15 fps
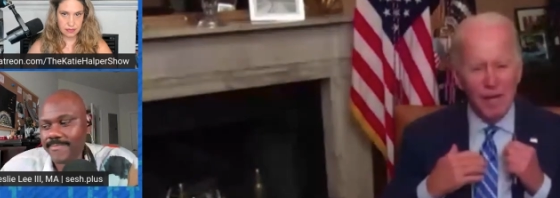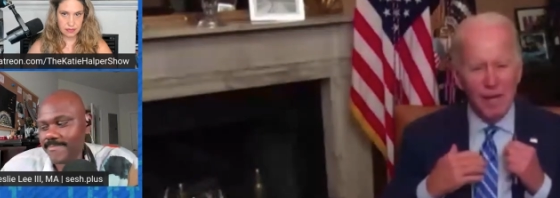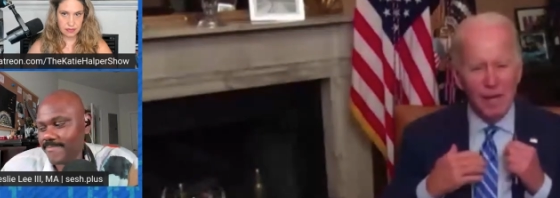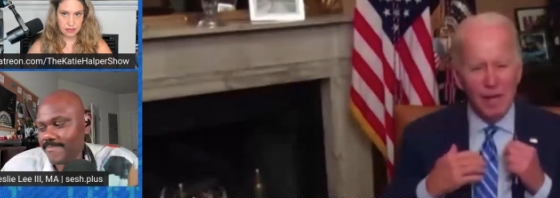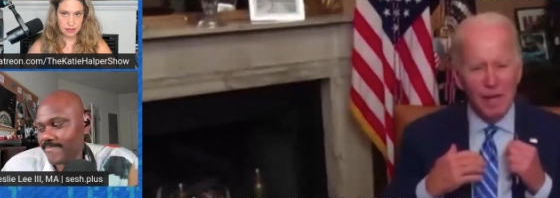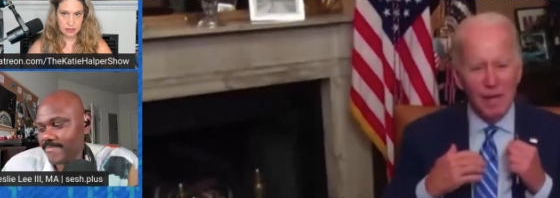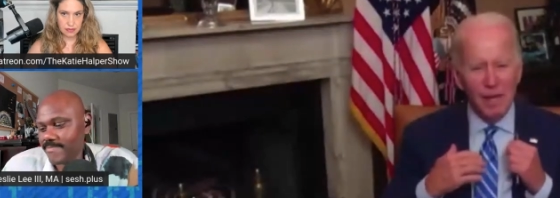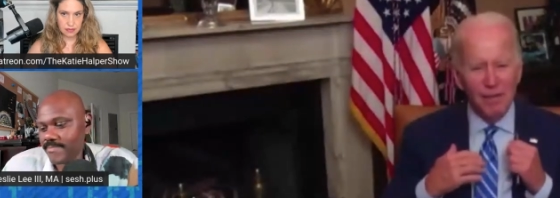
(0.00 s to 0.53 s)

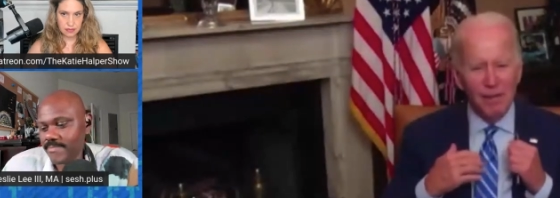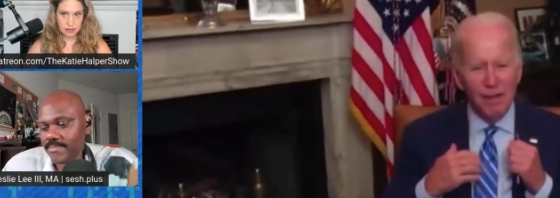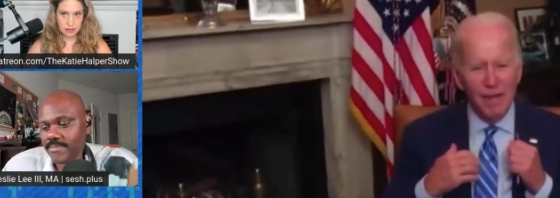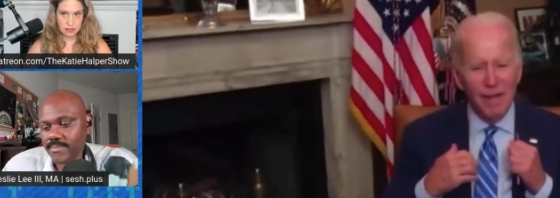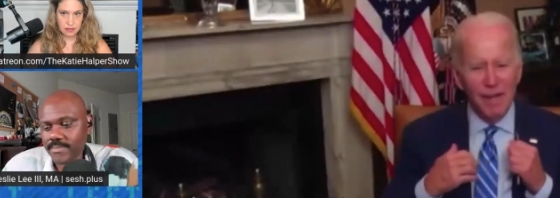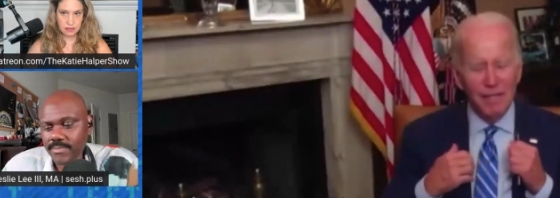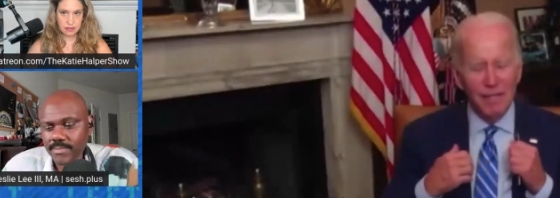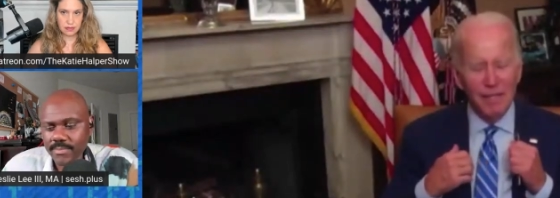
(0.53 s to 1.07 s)
Speaker 1: Uh, I've
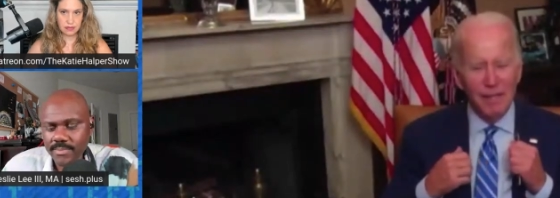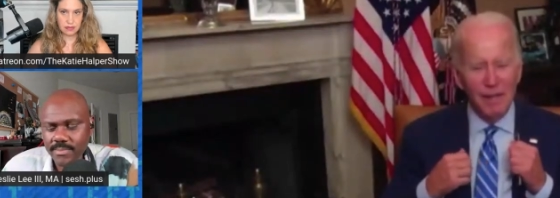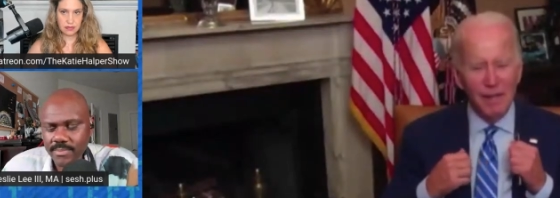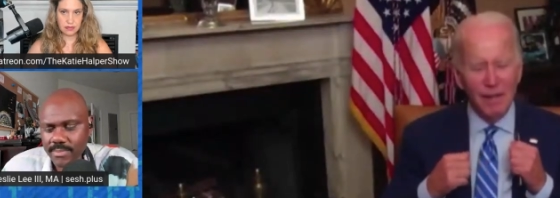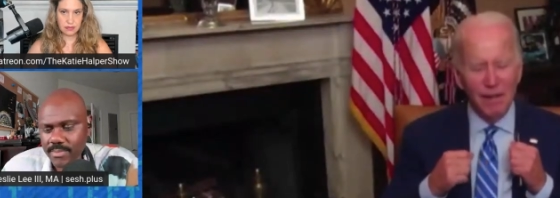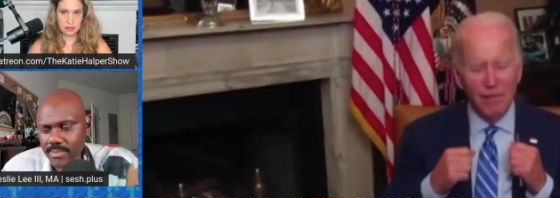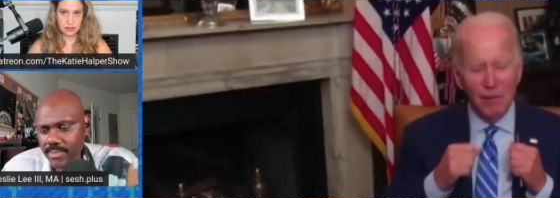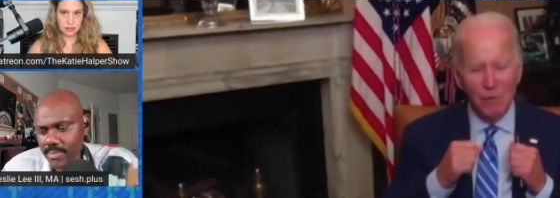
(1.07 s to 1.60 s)
had
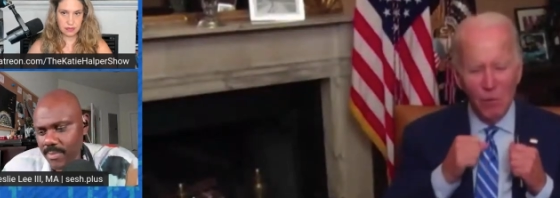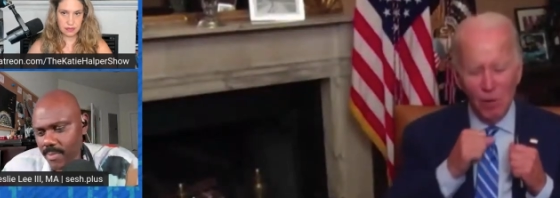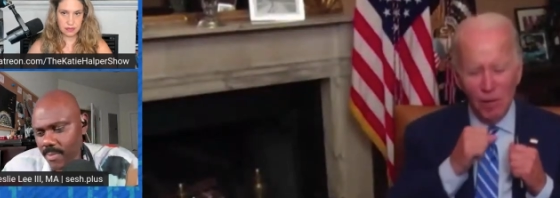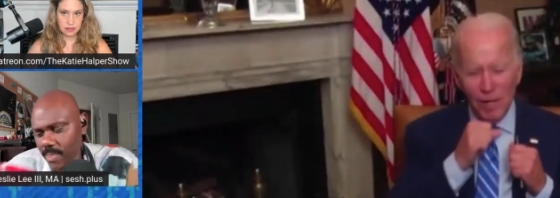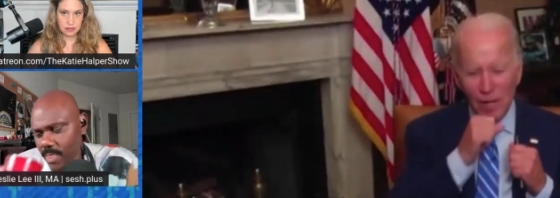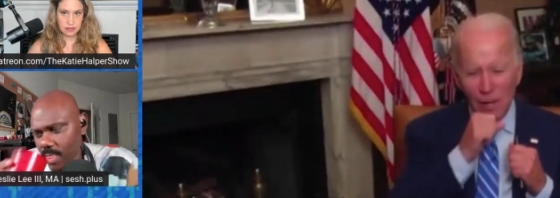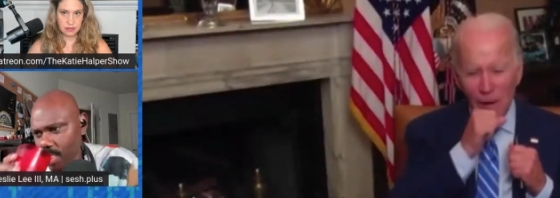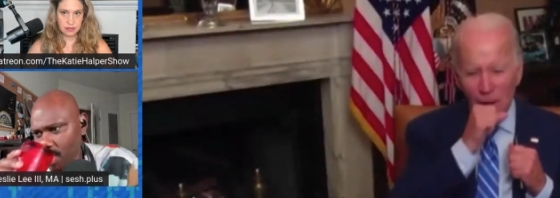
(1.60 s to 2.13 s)
uh, every
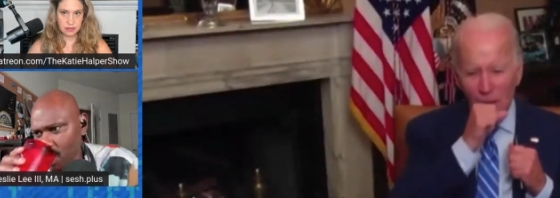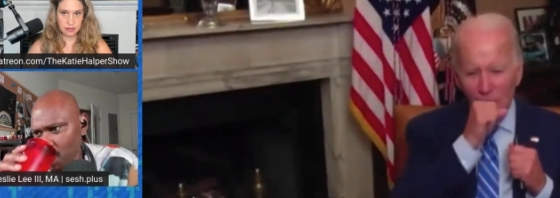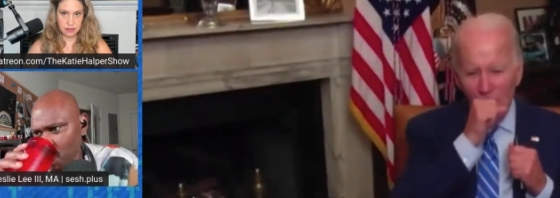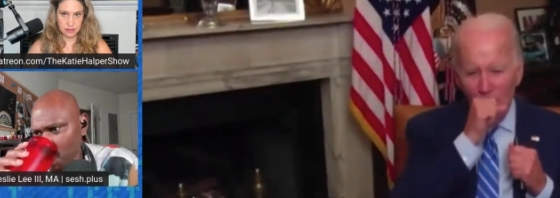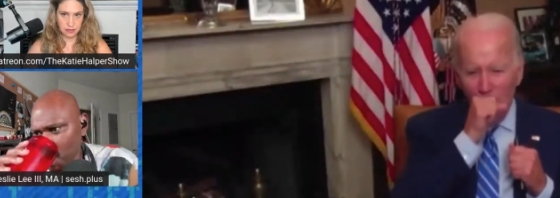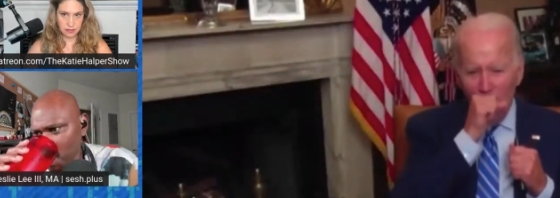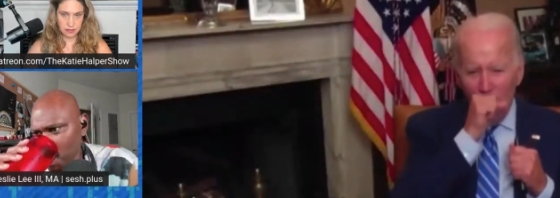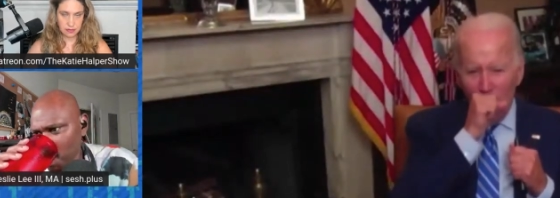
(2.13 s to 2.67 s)
morning,
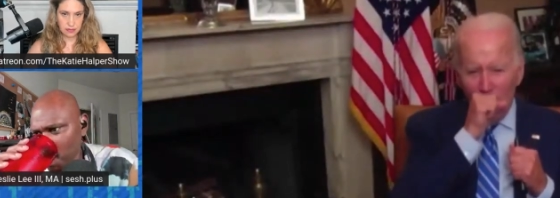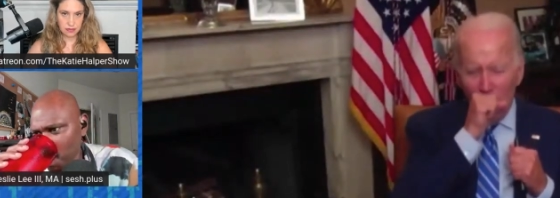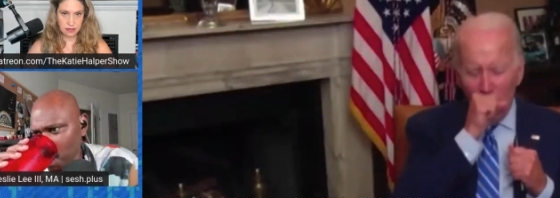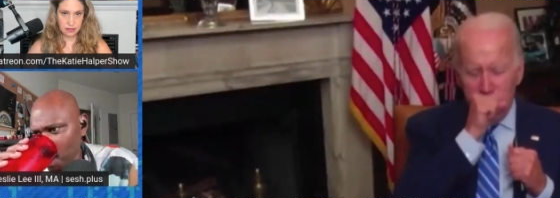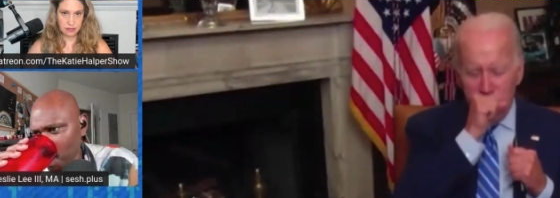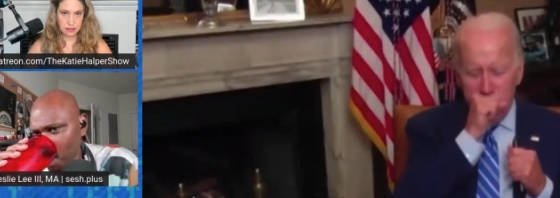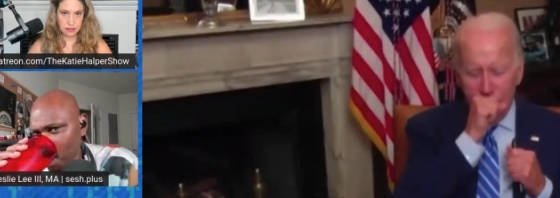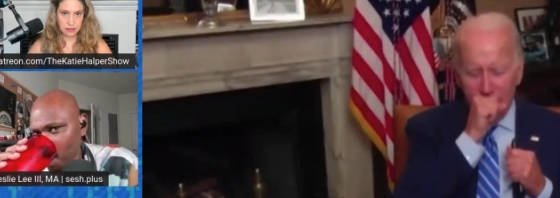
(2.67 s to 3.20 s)

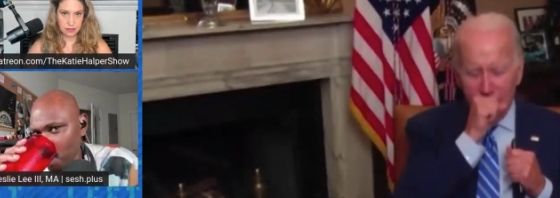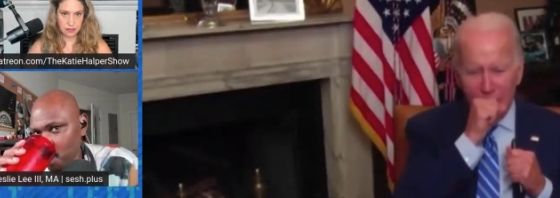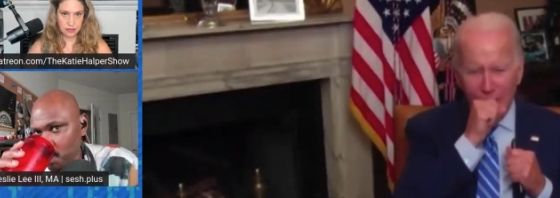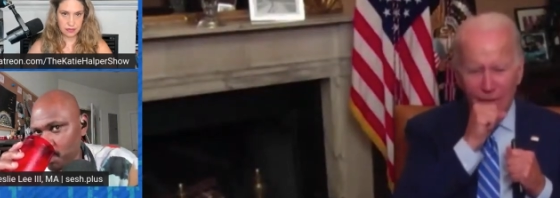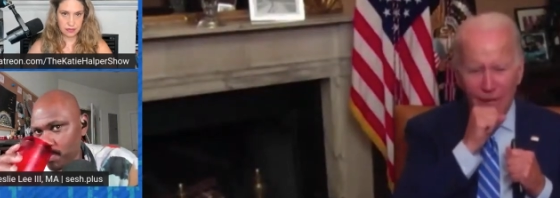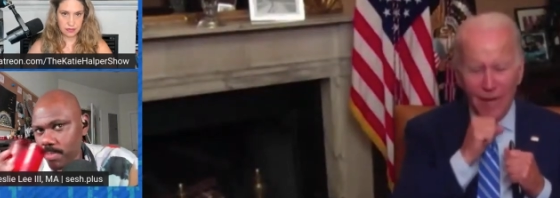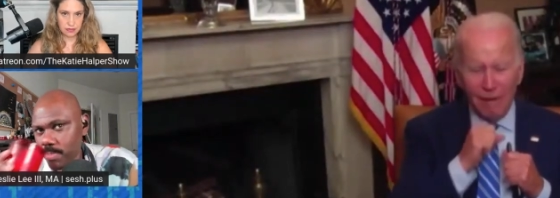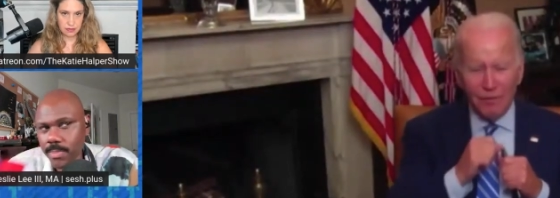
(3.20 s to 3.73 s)
every